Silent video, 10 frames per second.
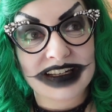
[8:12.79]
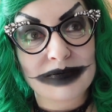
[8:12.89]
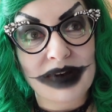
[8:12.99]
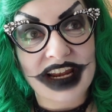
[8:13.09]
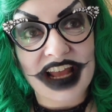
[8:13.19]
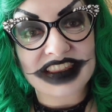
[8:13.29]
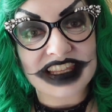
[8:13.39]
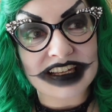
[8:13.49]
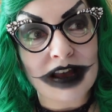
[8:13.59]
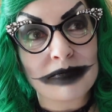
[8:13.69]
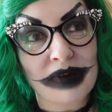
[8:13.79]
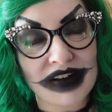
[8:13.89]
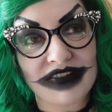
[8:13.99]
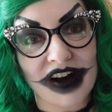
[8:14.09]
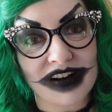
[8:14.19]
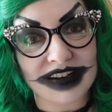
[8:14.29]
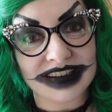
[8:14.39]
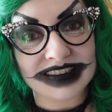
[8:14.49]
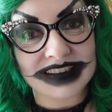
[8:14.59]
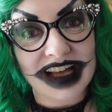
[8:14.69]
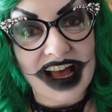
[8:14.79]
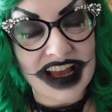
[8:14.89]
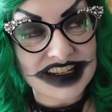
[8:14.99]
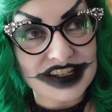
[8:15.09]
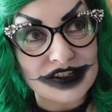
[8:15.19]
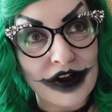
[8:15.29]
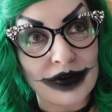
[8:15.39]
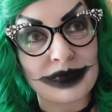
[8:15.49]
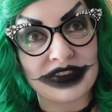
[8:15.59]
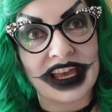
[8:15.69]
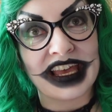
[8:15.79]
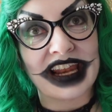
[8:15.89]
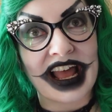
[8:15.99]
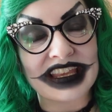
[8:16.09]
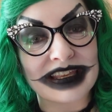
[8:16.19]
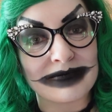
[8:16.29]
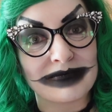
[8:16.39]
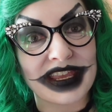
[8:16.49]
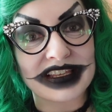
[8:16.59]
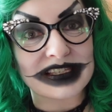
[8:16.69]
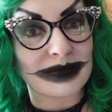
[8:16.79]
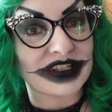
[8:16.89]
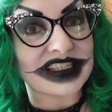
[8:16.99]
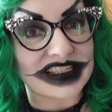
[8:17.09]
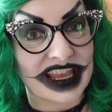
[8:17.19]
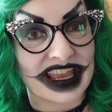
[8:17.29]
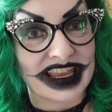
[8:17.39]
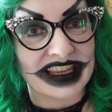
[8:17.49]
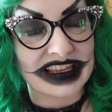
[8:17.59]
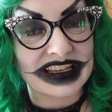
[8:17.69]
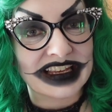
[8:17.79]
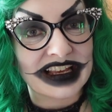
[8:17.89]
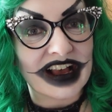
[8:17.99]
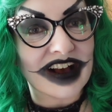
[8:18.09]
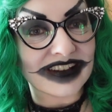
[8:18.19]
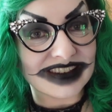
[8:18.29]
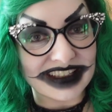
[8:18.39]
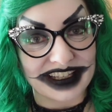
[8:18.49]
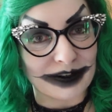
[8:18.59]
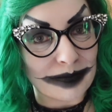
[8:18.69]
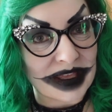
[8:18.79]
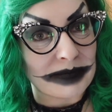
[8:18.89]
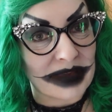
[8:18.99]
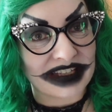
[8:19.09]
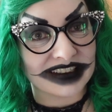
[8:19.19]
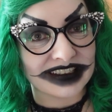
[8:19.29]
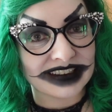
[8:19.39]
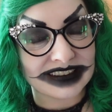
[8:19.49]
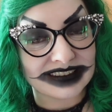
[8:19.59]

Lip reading: But I think above all, I just hope that I can make someone's day a little bit better.